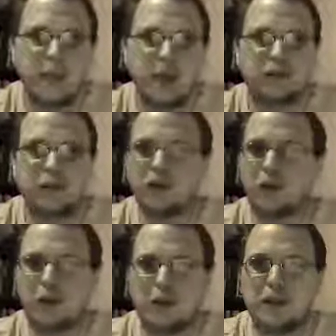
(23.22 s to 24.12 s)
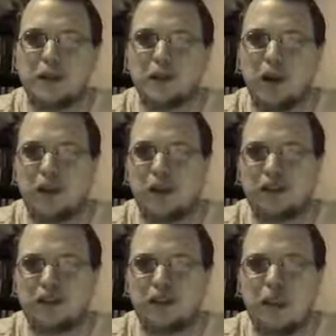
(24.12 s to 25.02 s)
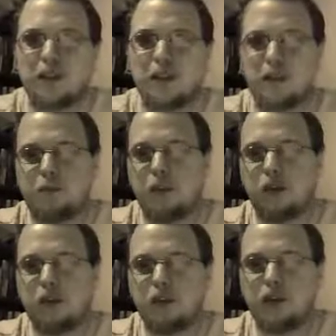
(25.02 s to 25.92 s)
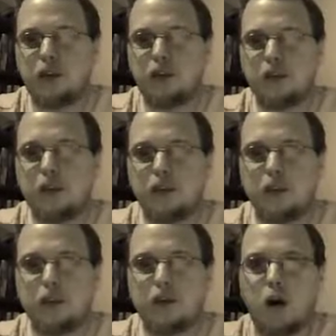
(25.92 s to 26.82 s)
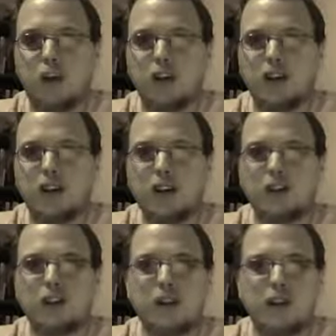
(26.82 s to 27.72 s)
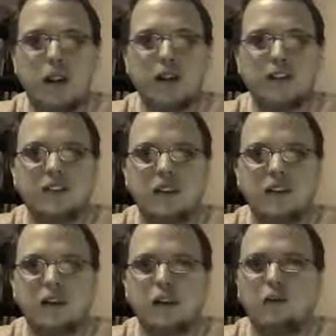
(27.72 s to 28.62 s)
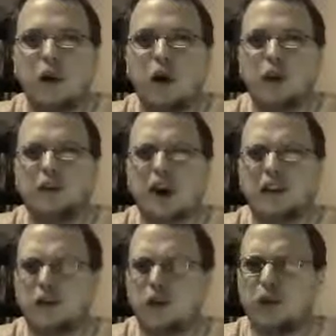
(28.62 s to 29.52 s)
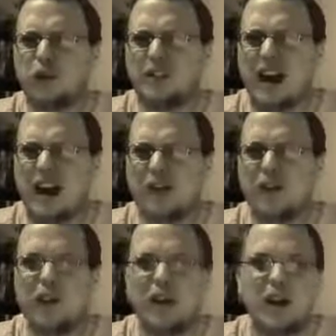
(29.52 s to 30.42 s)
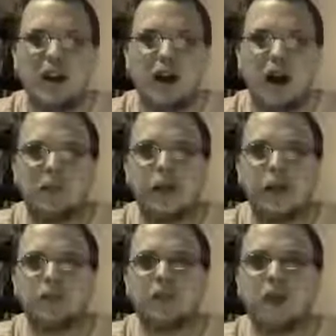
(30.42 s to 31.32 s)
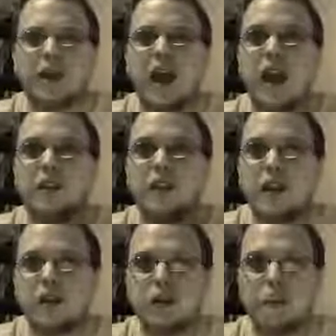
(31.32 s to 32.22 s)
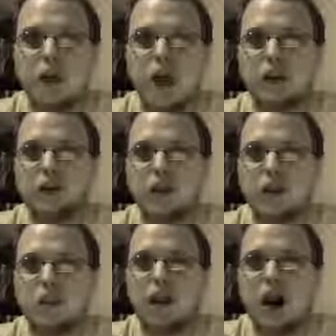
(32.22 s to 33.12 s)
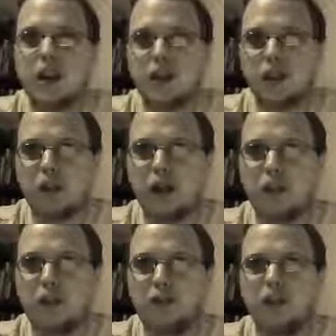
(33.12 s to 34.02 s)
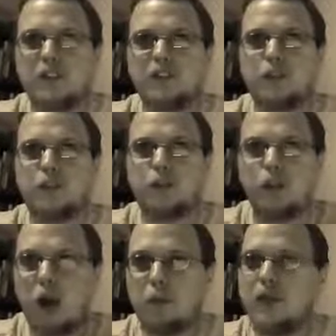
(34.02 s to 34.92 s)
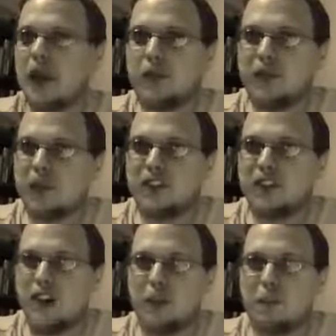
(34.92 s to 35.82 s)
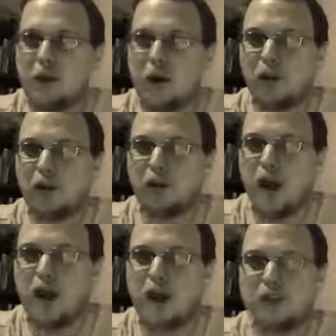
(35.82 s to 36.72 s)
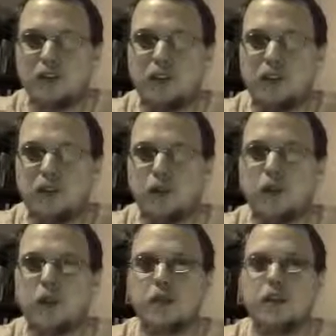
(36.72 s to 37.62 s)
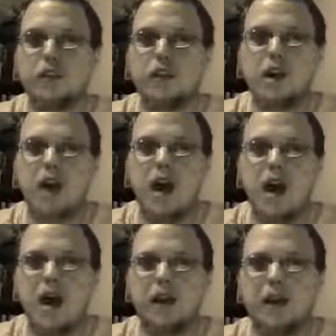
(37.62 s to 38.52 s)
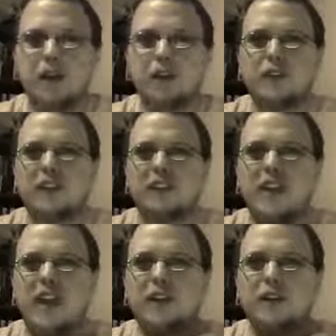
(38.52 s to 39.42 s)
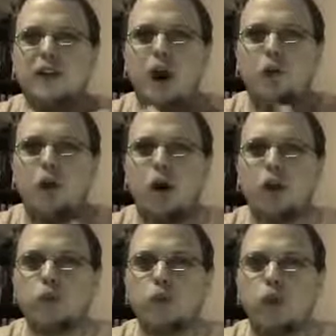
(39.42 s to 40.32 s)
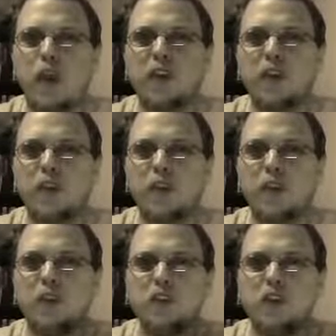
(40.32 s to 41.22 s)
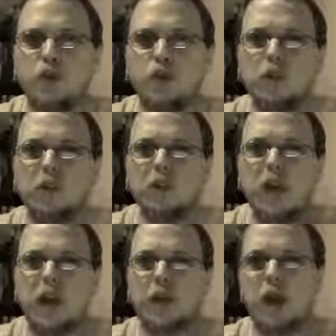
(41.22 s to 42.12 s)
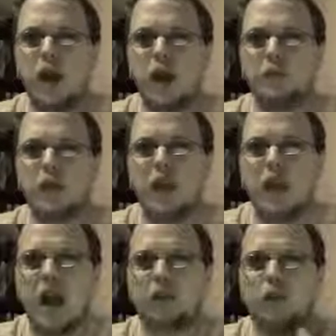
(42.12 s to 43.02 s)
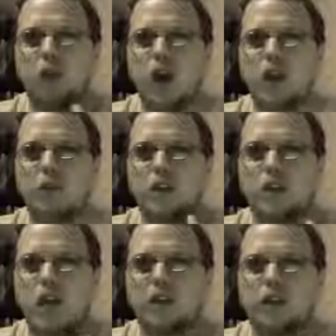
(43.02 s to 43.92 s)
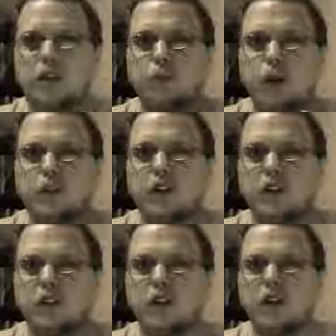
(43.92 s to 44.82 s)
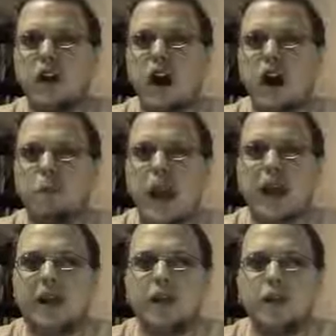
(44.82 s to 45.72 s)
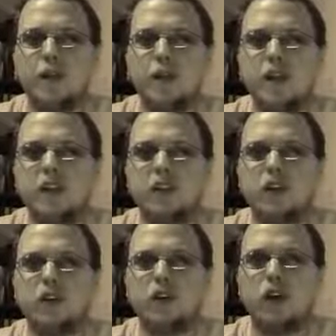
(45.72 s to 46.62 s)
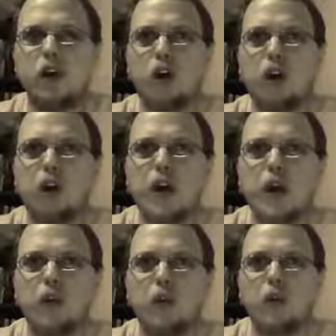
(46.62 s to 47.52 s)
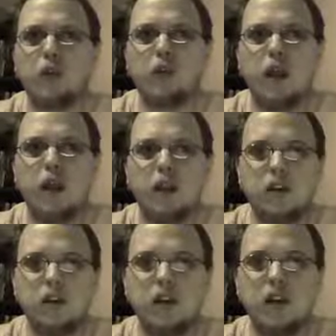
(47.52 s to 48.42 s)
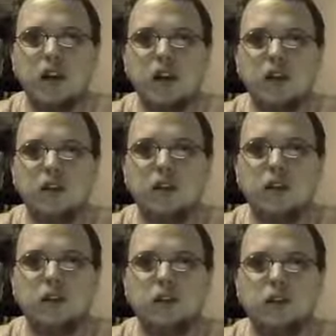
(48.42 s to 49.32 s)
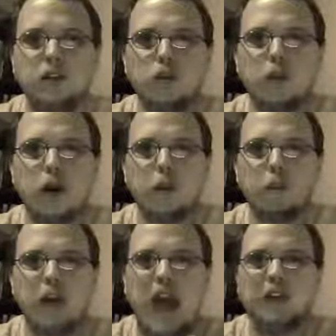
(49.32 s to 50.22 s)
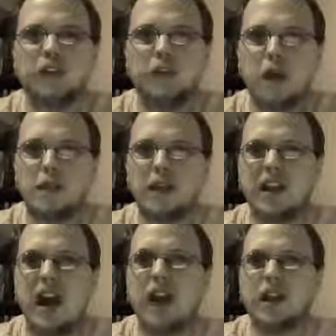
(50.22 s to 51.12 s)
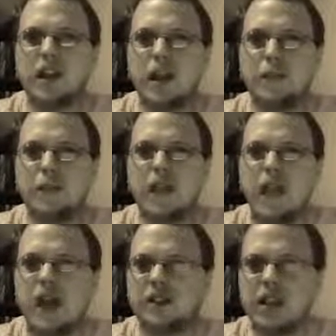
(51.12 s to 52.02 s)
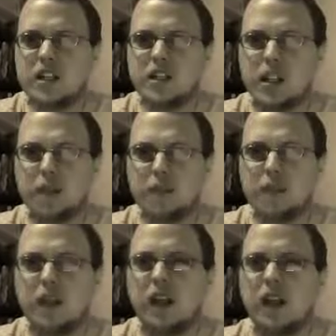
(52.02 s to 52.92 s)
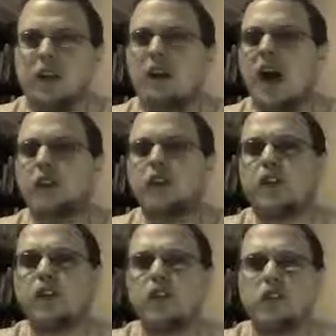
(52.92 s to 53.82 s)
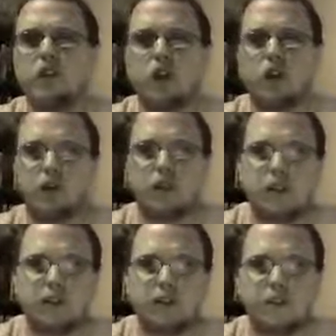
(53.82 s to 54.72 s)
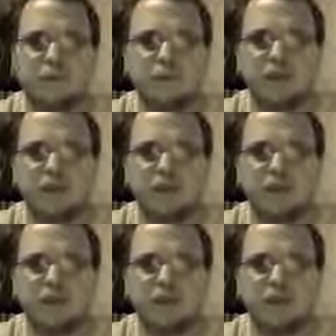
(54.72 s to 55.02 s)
1 Corinthians is one of my favorite of Paul's letters, first of all because it gives us a great sense of Paul's pastoral style. It becomes very evident as you read the body of the letter that this is probably not the first time that Paul is writing to the Corinthians. And it gives us a sense of how Paul regularly used letter writing as a way to project his presence back in the communities he was no longer with. It was a way he could continue to pastor them and guide them and teach them even after he was no longer present.